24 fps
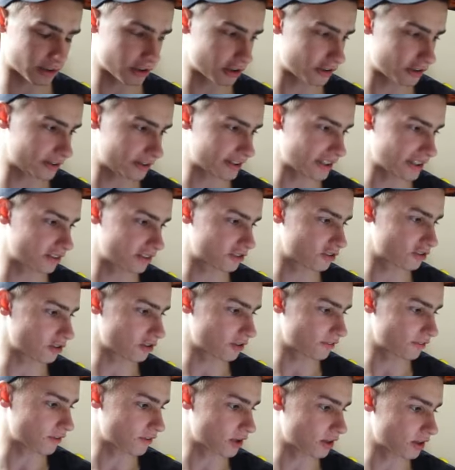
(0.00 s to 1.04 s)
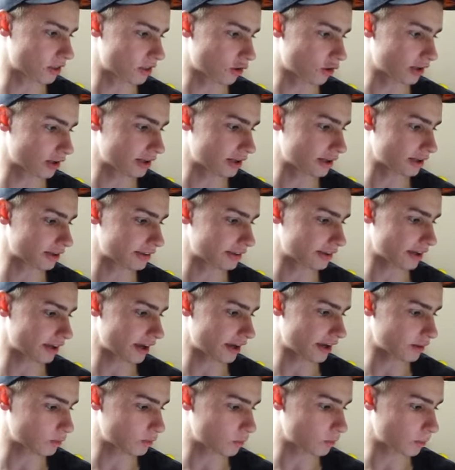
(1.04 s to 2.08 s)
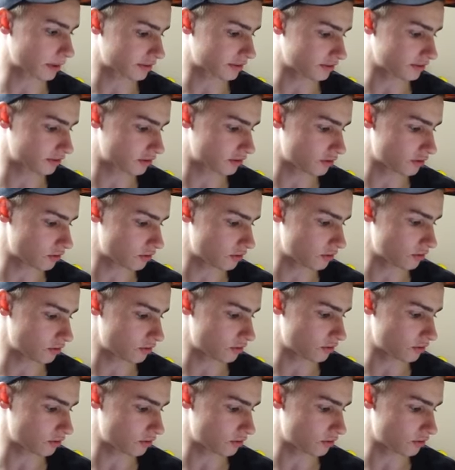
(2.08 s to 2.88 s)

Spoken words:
did stuff like tag question.